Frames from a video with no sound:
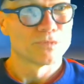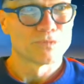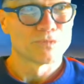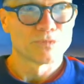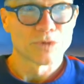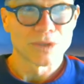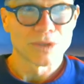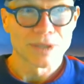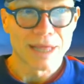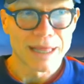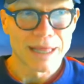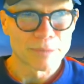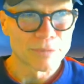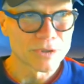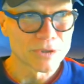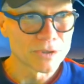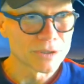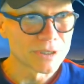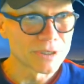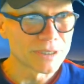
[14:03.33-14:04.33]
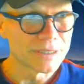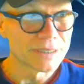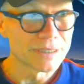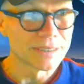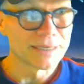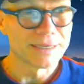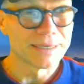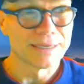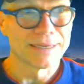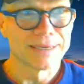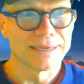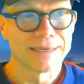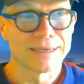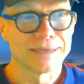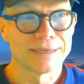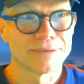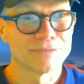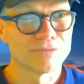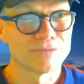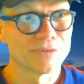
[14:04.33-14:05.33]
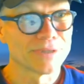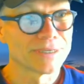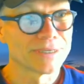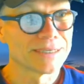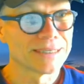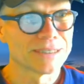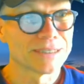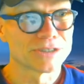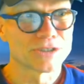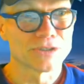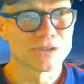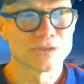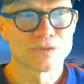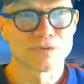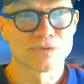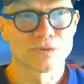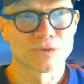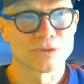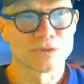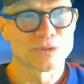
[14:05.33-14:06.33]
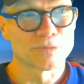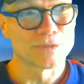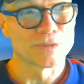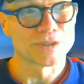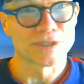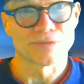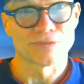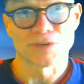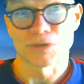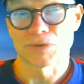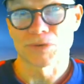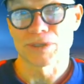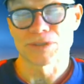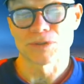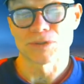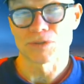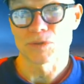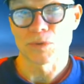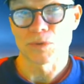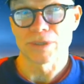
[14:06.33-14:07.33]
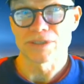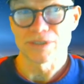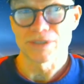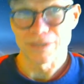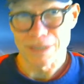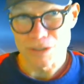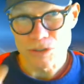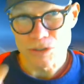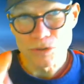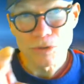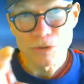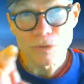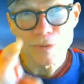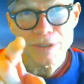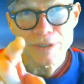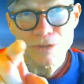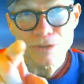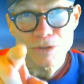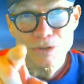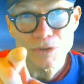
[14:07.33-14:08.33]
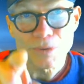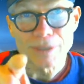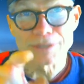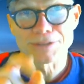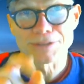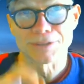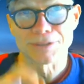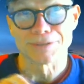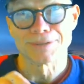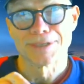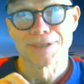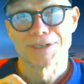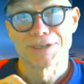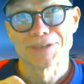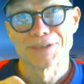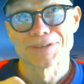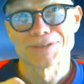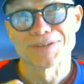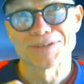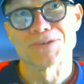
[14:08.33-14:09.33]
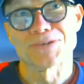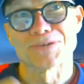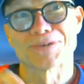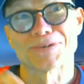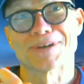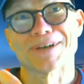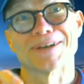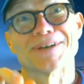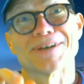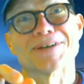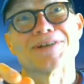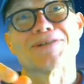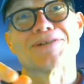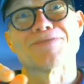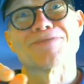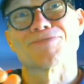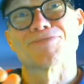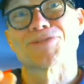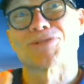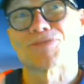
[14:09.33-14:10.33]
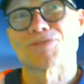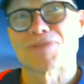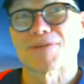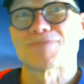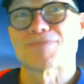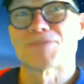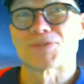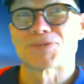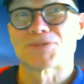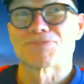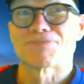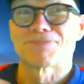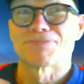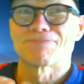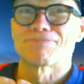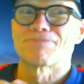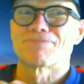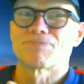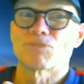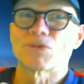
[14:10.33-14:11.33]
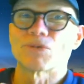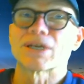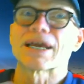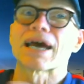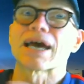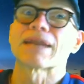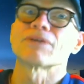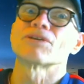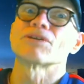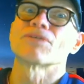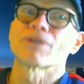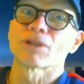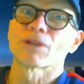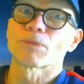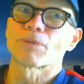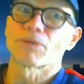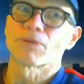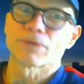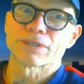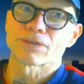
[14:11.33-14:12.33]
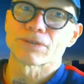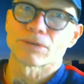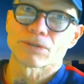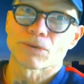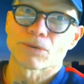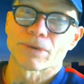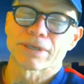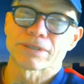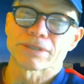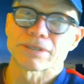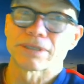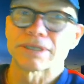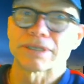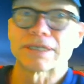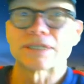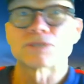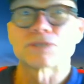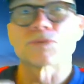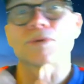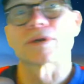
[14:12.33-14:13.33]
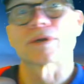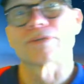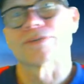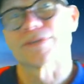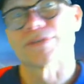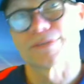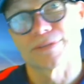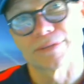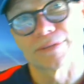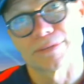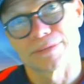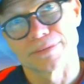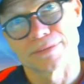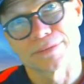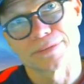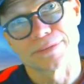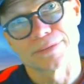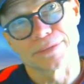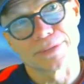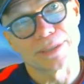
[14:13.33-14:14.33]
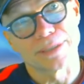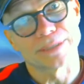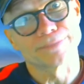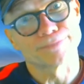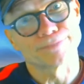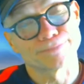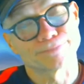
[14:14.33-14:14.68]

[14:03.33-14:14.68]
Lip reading: reliability and validity issues for a specific research question. That's your research question. So remember, we got to develop a research question, each one of us. Okay, it